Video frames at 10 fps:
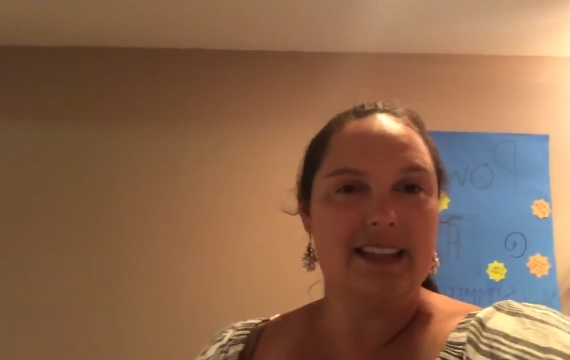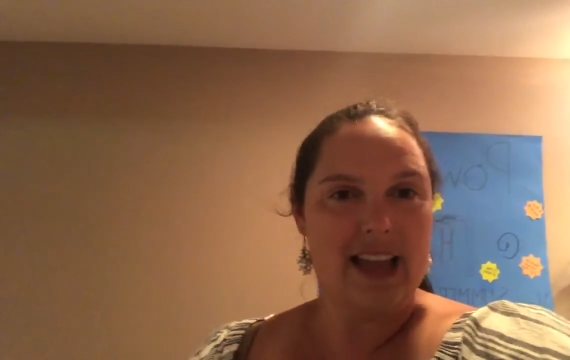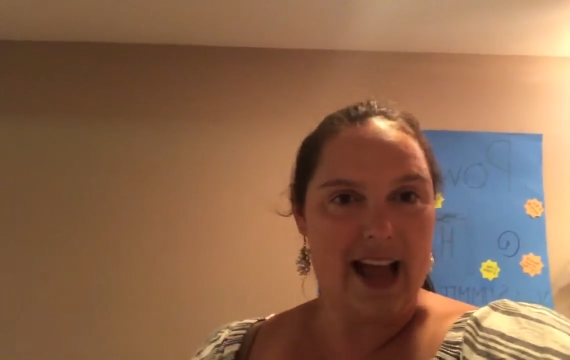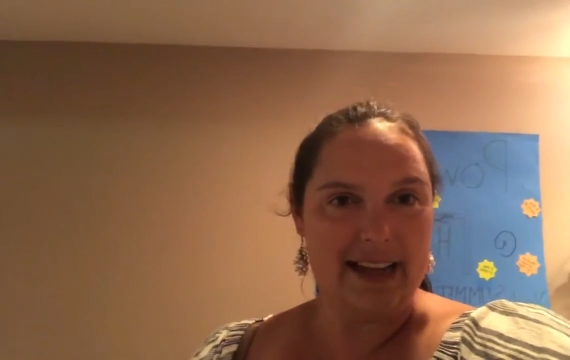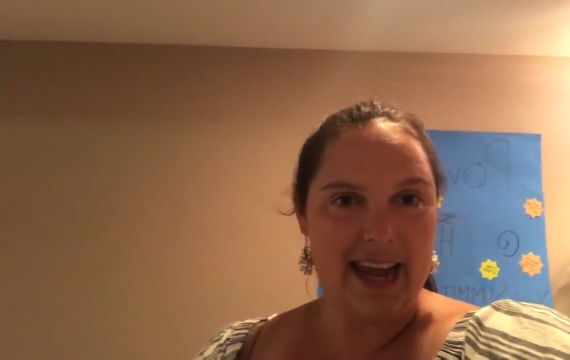
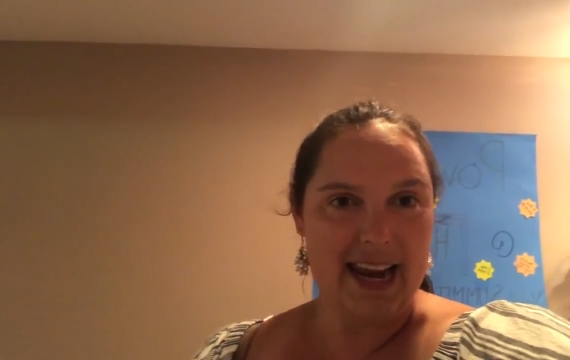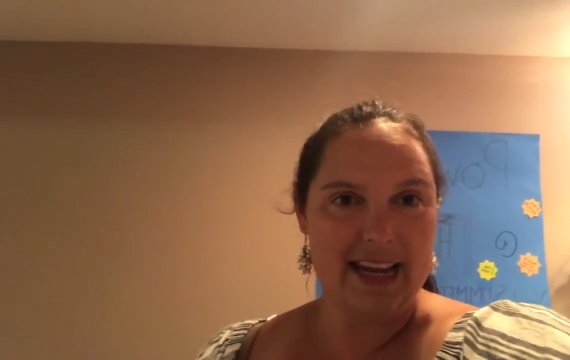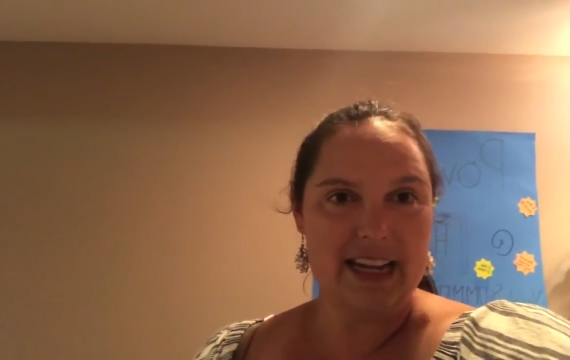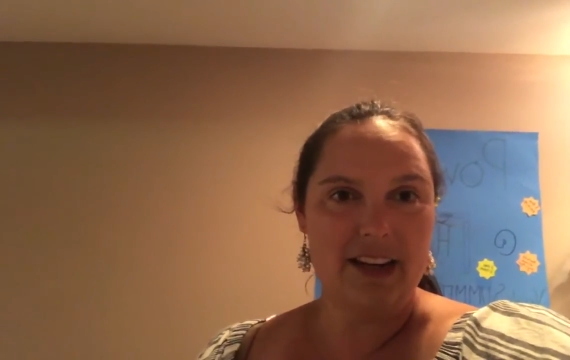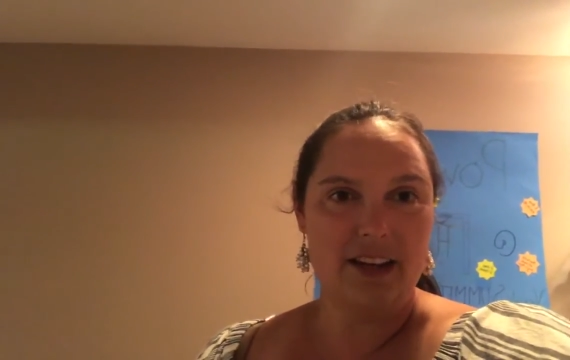at
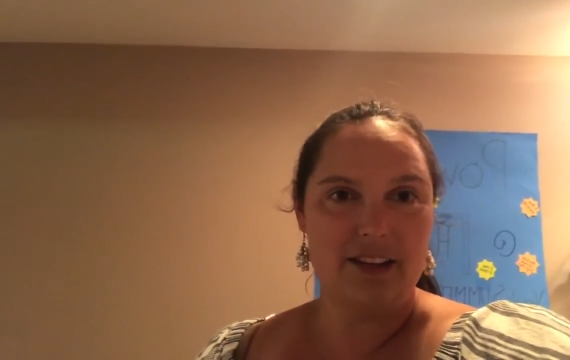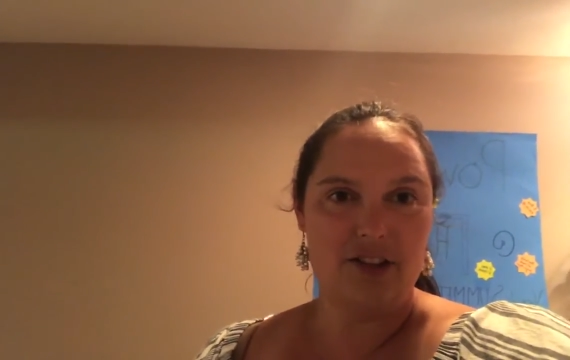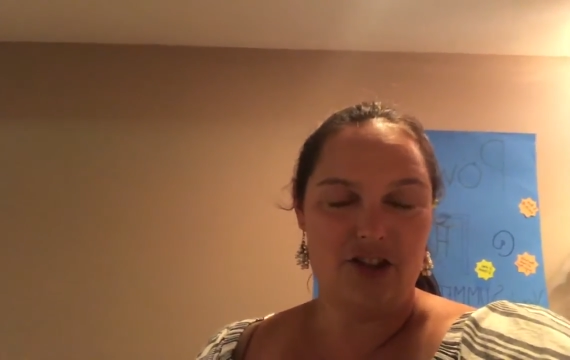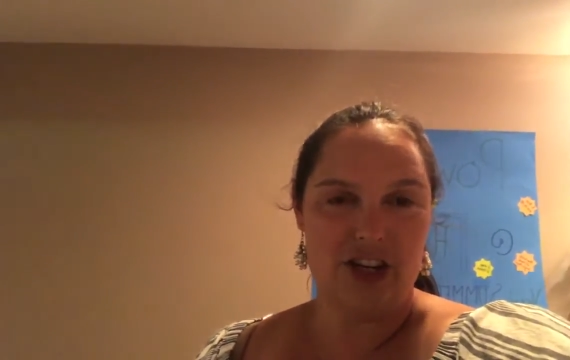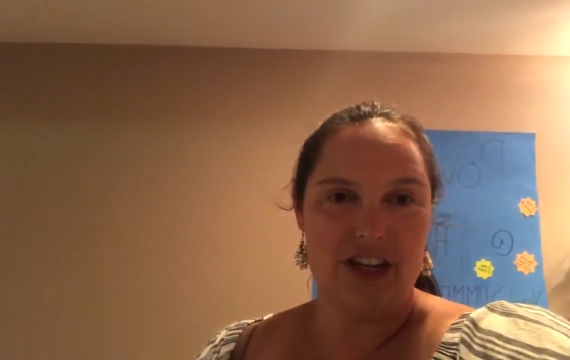
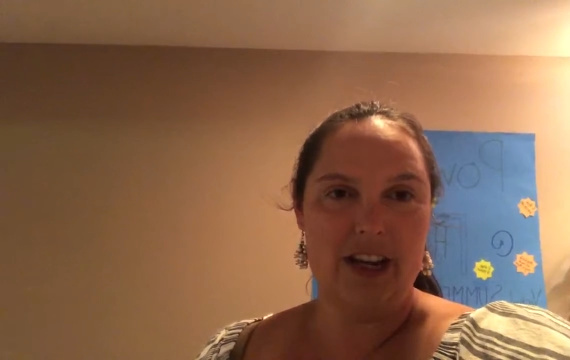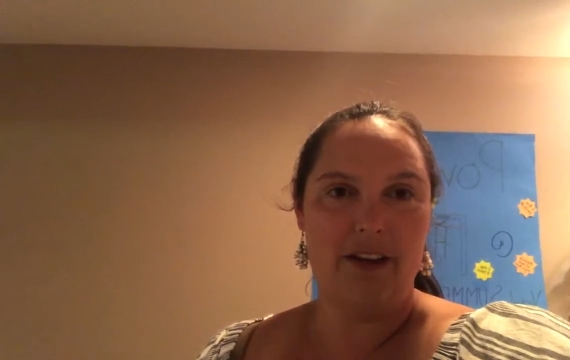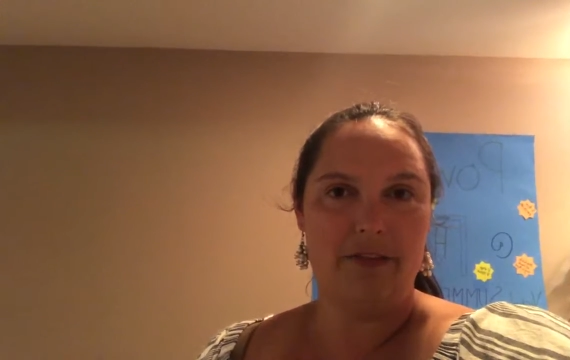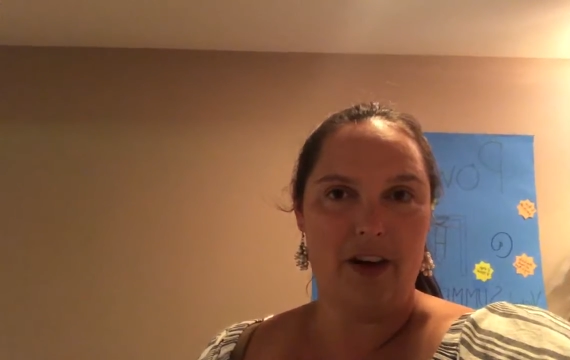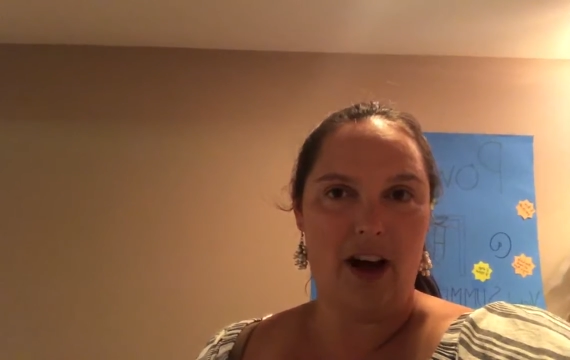
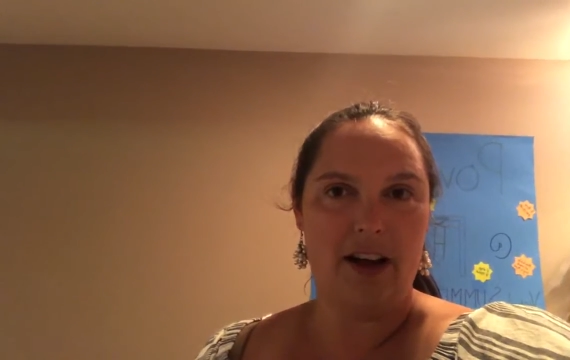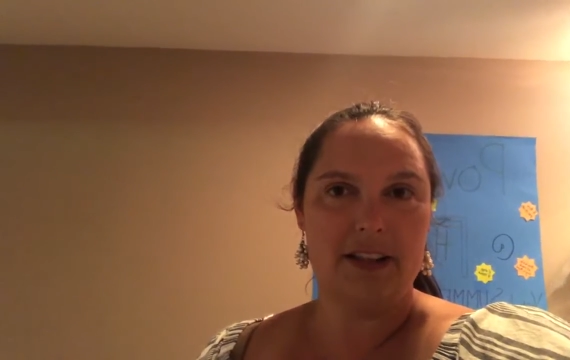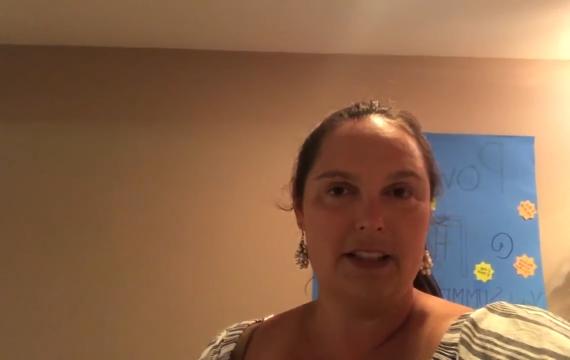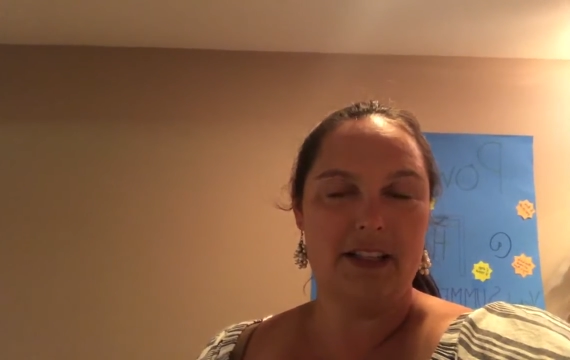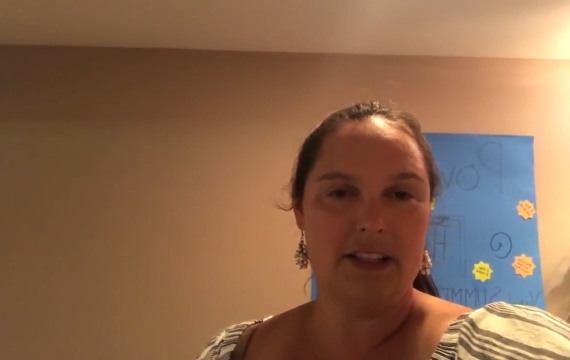
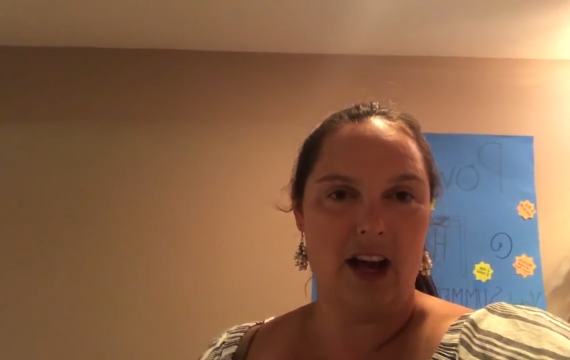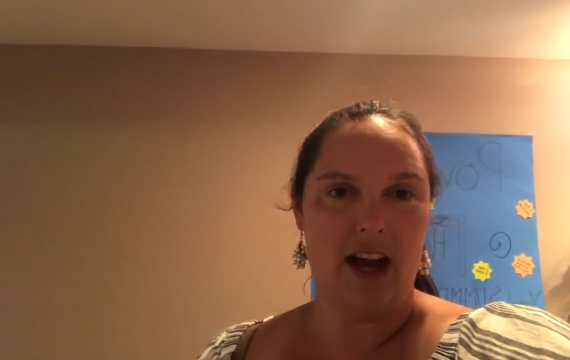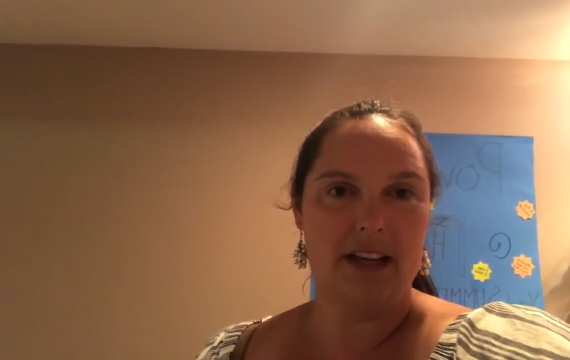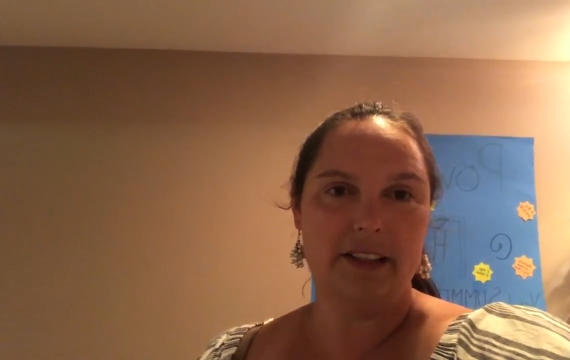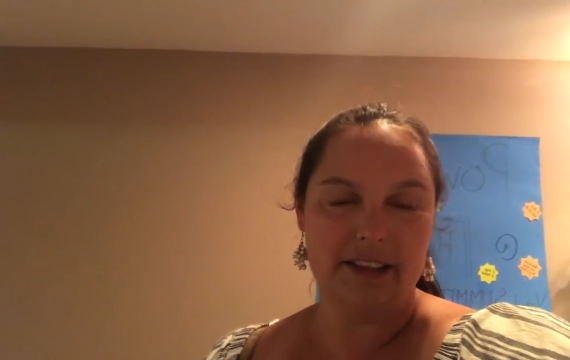
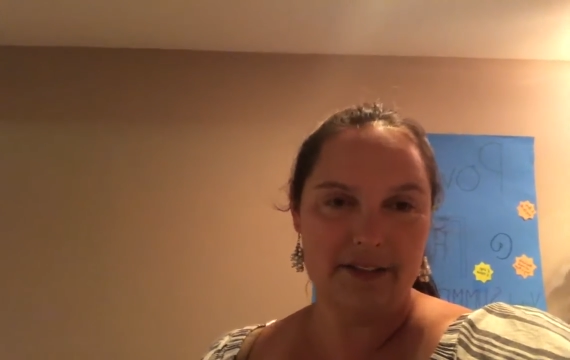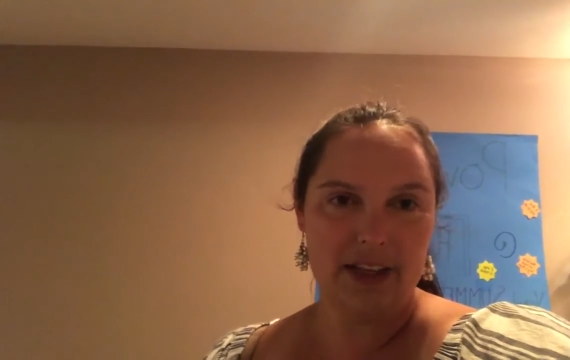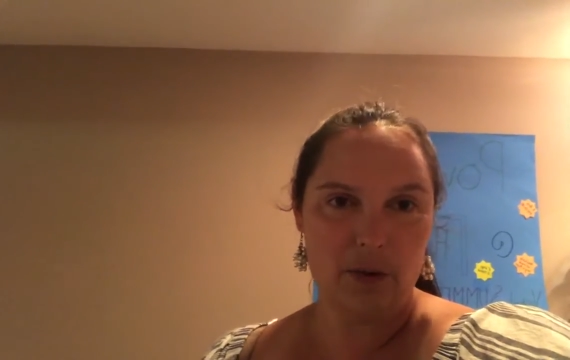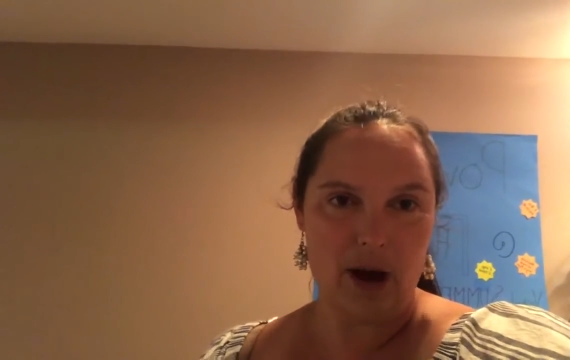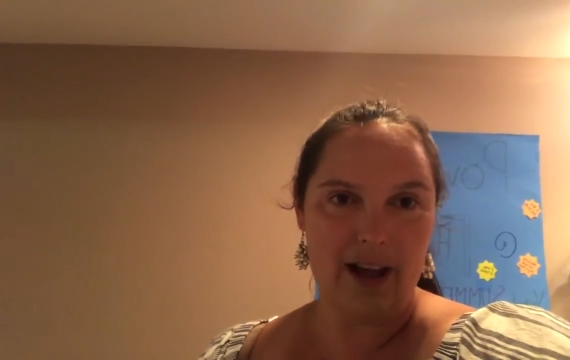
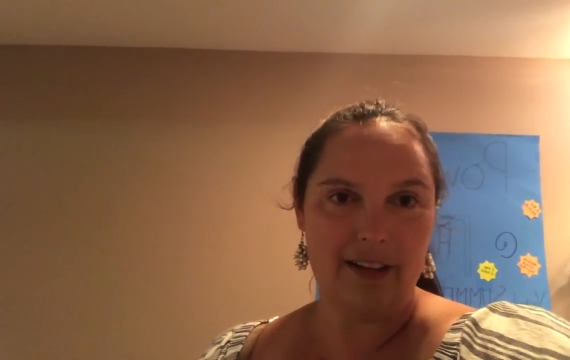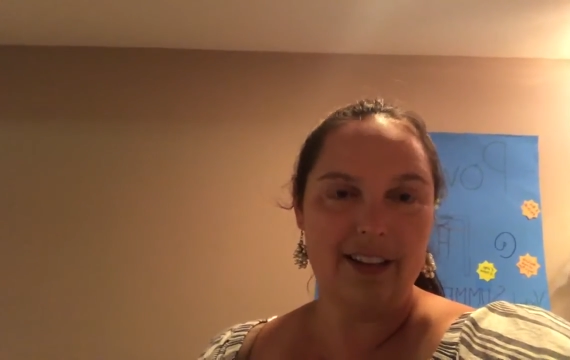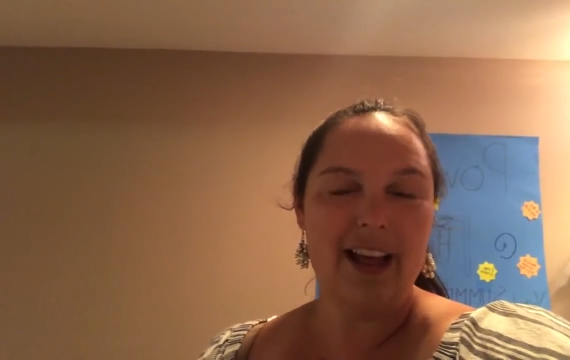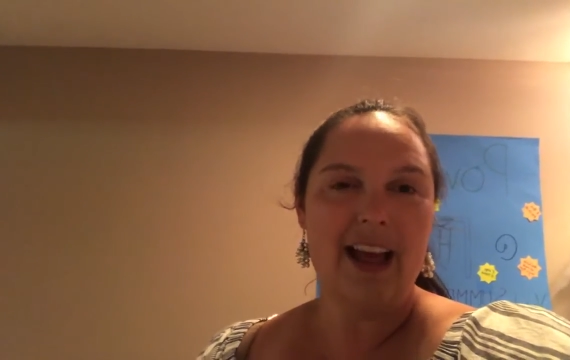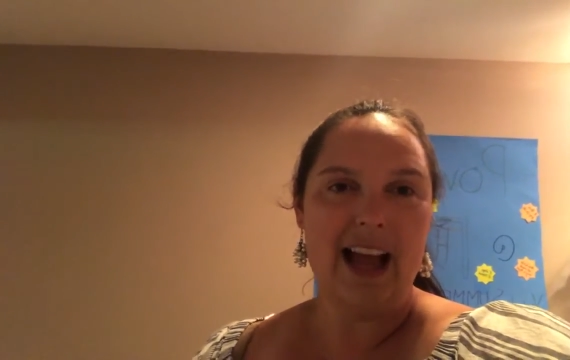
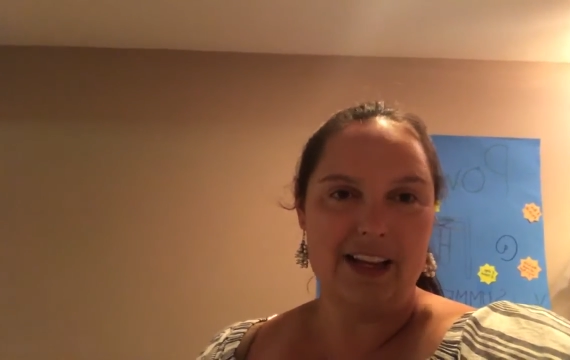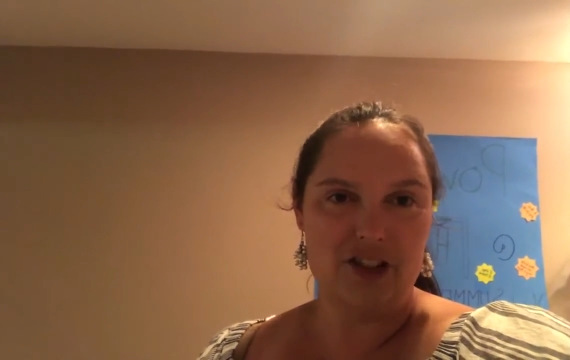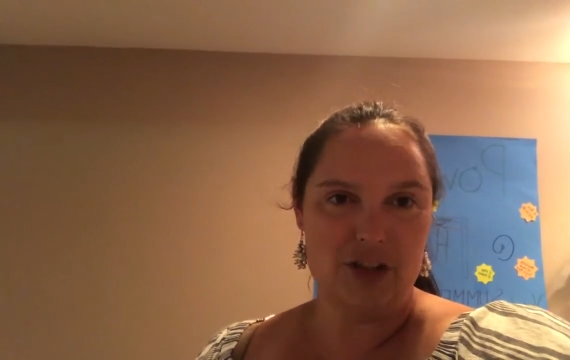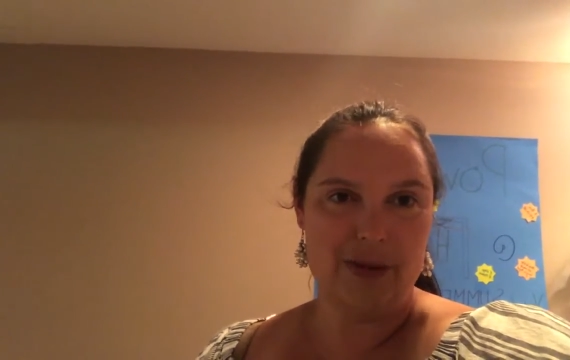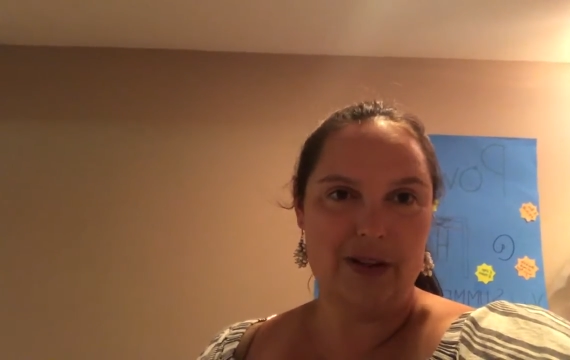
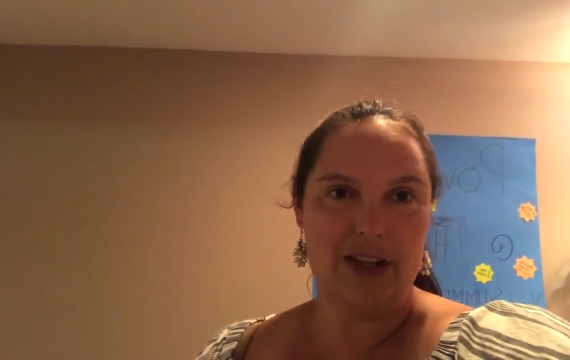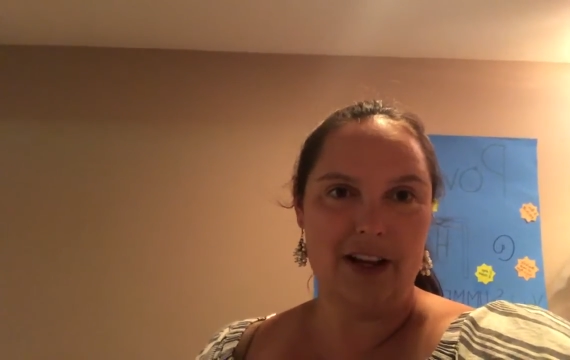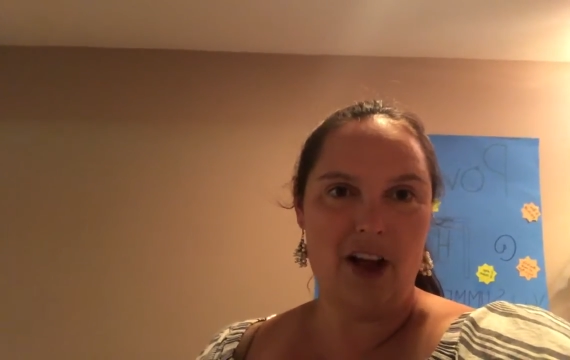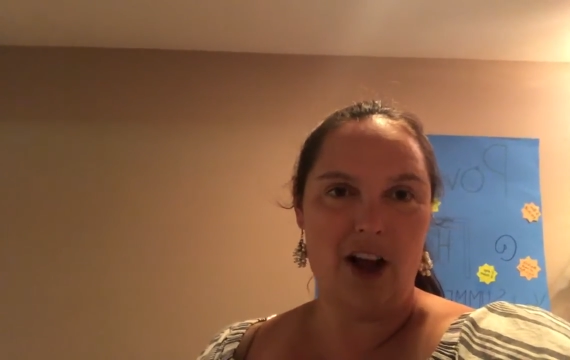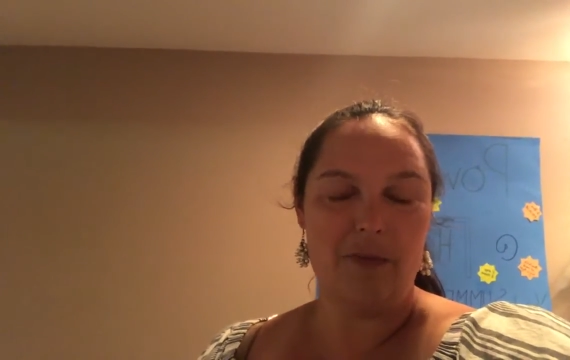
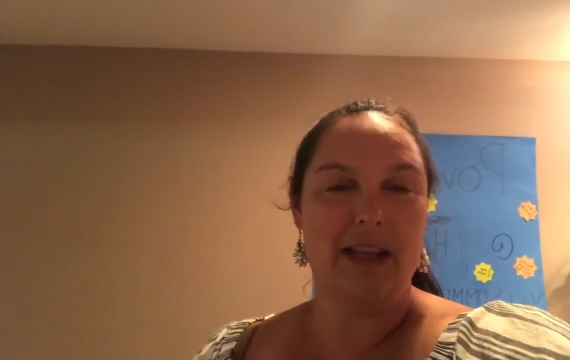katiegfox.livingwell@gmail.com,